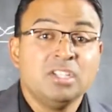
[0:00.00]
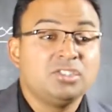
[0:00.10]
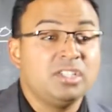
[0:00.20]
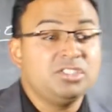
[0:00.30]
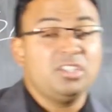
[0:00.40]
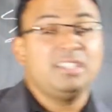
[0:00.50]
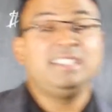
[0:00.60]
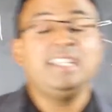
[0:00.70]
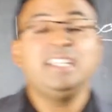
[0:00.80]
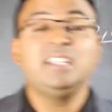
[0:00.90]
So I started
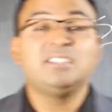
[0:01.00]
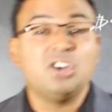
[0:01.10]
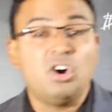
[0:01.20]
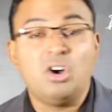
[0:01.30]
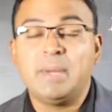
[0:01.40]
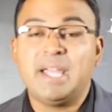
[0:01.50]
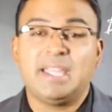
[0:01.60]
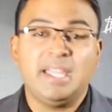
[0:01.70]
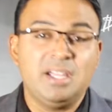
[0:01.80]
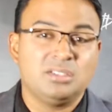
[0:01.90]
digging into all my
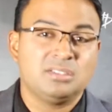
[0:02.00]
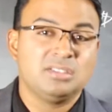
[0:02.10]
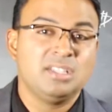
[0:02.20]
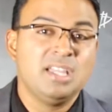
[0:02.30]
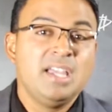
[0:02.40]
accounts.